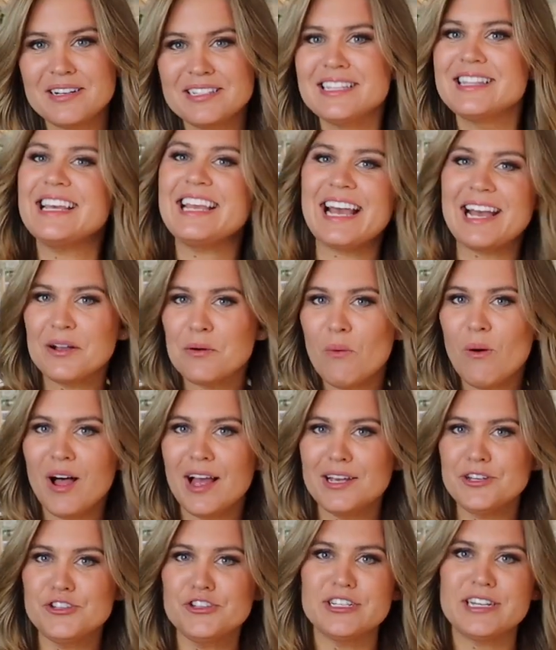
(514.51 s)
onto the egg
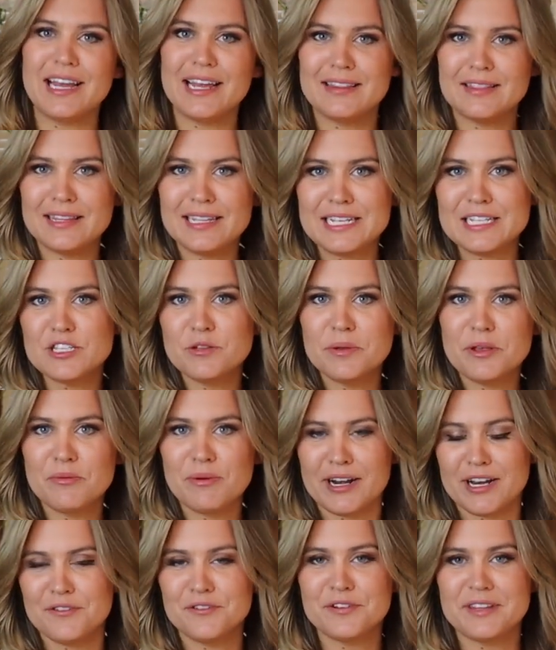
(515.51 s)
wash, and these will be
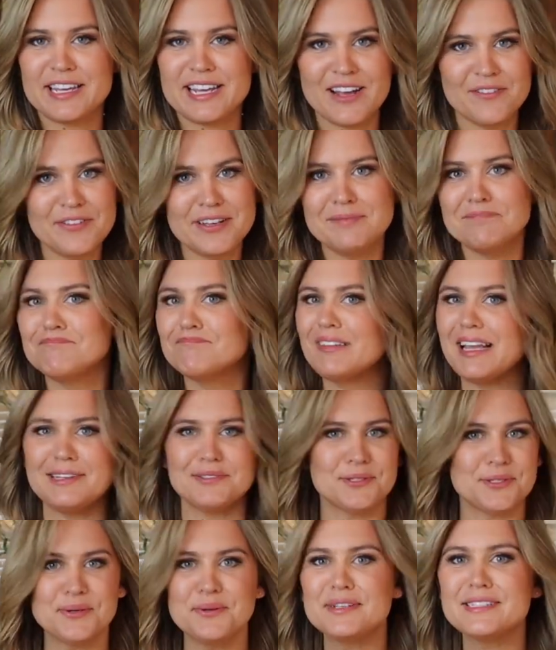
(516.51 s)
ready for the oven
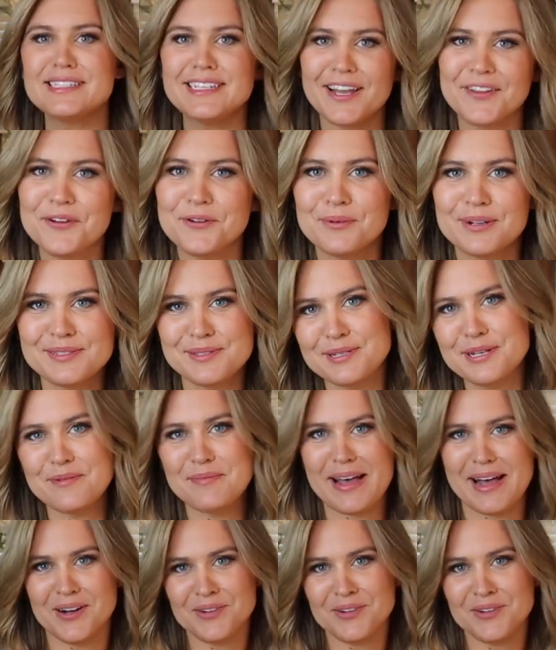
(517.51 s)
as soon as the other ones come